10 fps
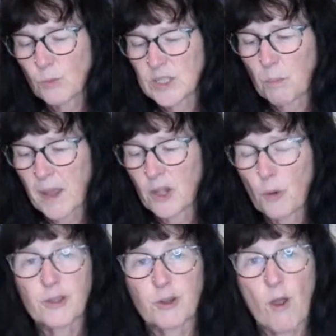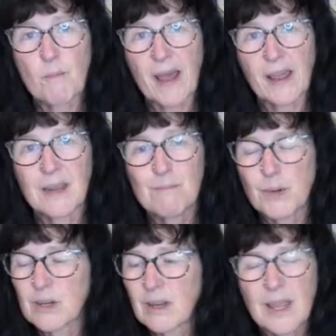was to pick it up and throw it back at him, but